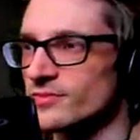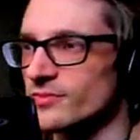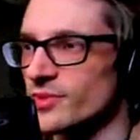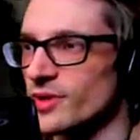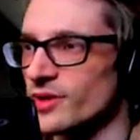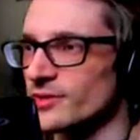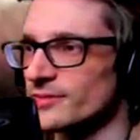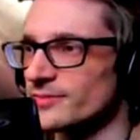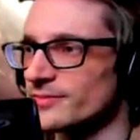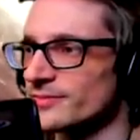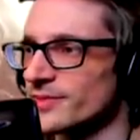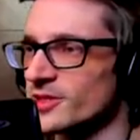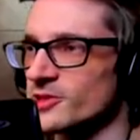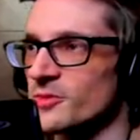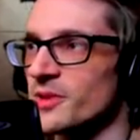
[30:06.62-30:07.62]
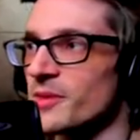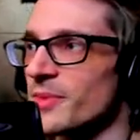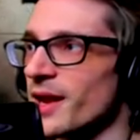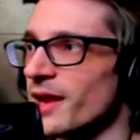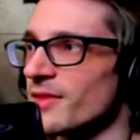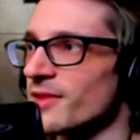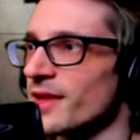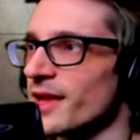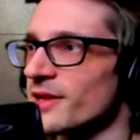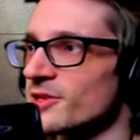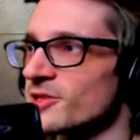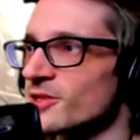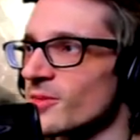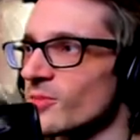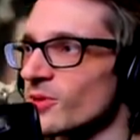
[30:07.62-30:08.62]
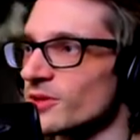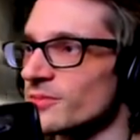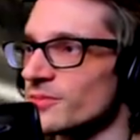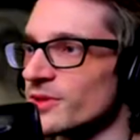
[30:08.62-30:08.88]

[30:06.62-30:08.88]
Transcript: But that's gonna be a pain in the ass somewhat,